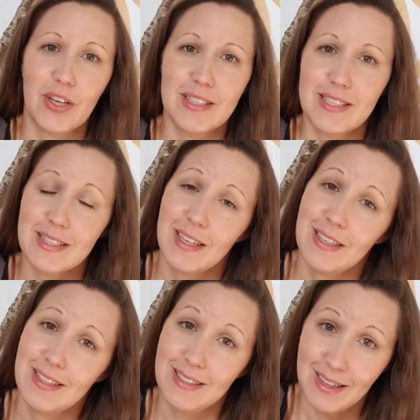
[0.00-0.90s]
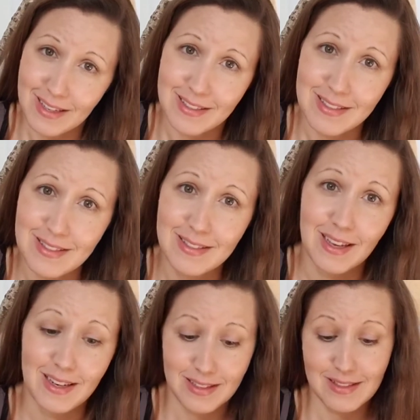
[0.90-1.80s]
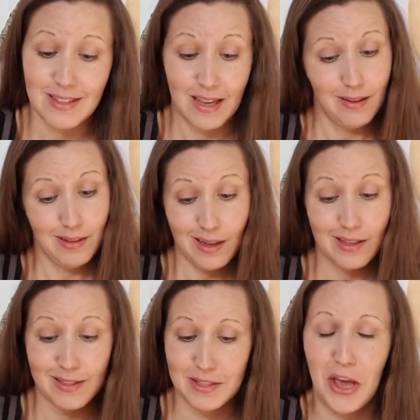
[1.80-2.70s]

decided, yes, that is hell yes,